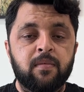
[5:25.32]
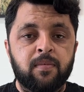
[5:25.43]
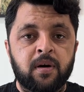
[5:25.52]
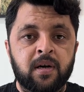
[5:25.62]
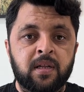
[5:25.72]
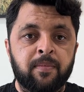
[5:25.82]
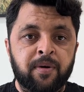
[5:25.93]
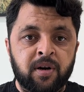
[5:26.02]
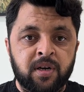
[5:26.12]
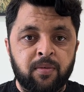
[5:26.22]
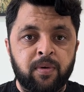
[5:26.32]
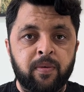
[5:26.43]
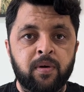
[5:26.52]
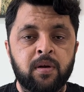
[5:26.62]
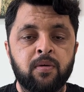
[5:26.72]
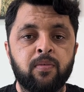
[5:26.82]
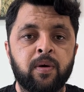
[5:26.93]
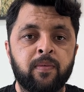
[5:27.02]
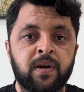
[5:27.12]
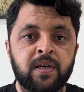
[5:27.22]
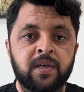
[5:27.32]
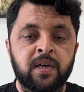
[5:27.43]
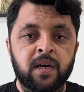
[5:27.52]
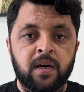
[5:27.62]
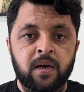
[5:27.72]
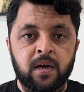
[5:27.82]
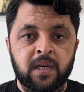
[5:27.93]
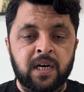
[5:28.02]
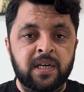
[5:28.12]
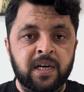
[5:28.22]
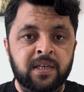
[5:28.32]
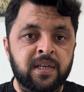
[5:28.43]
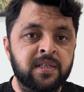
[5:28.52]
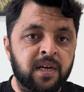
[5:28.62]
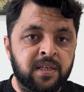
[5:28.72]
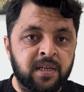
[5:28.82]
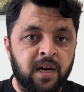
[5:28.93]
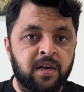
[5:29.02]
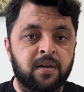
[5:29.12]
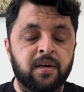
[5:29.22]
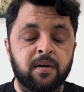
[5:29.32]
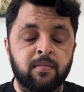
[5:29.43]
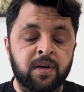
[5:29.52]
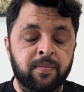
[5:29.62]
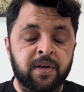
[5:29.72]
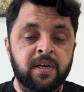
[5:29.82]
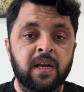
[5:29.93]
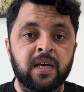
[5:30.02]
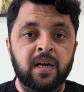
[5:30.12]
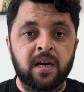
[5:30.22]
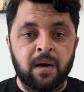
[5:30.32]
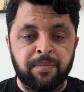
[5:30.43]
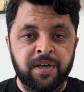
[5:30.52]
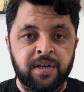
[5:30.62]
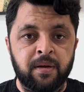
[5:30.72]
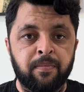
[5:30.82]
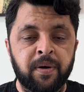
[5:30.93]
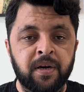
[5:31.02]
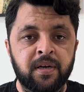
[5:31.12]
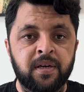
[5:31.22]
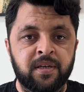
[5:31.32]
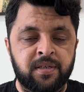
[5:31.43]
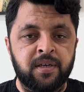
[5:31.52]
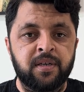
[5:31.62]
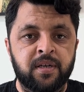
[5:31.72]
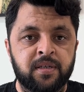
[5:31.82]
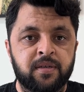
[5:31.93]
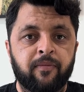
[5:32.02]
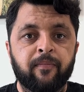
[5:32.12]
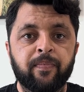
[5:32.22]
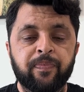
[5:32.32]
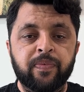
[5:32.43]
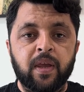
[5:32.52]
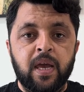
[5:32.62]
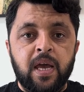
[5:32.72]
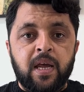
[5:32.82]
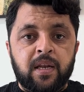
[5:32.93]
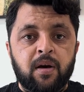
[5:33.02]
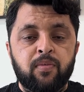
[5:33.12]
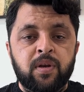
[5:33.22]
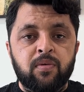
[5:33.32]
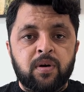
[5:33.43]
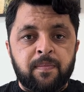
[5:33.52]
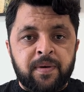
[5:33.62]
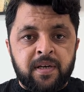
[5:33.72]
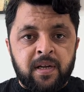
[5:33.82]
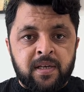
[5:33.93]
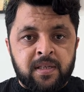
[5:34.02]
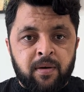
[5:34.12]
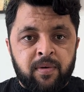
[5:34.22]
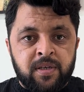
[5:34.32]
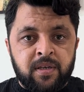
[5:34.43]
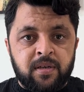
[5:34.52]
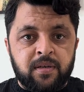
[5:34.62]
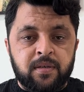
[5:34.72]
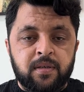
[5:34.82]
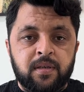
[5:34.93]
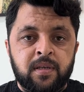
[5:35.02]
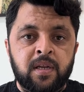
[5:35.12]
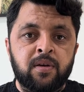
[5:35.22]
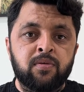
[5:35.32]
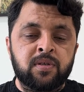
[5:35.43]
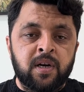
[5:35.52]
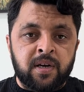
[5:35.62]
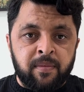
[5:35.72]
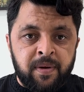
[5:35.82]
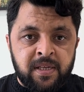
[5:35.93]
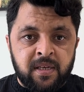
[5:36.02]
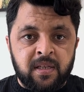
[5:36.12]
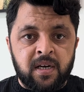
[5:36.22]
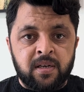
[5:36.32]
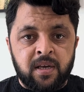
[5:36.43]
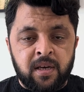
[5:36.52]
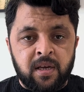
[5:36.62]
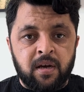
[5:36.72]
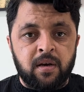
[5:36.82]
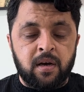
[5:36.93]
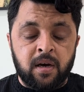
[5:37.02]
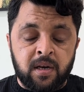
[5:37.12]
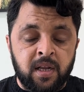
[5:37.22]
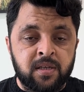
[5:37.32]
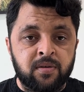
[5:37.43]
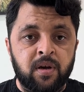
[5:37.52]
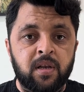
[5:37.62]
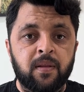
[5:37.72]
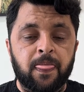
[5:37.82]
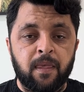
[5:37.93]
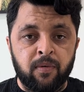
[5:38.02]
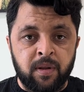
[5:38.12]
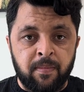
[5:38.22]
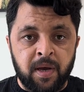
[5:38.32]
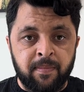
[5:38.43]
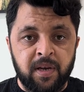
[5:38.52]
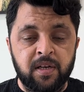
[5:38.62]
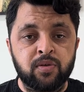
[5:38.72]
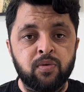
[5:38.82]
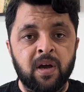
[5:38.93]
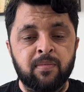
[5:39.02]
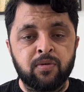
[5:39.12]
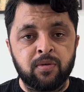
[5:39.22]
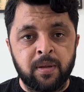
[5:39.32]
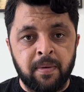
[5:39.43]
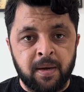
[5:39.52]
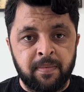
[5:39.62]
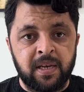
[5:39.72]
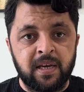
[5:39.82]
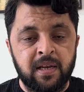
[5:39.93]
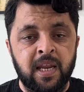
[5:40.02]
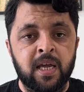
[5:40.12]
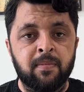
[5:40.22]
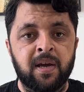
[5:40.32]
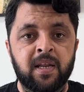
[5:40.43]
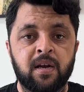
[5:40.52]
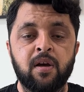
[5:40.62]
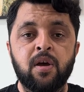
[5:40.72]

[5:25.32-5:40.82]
or the factor value, we will conduct tests at site, depending like a FDT, field density test. Now, when you complete the excavation, then you start replacing that area or that soil with the backfilling. So you have to do the backfilling layer by layer.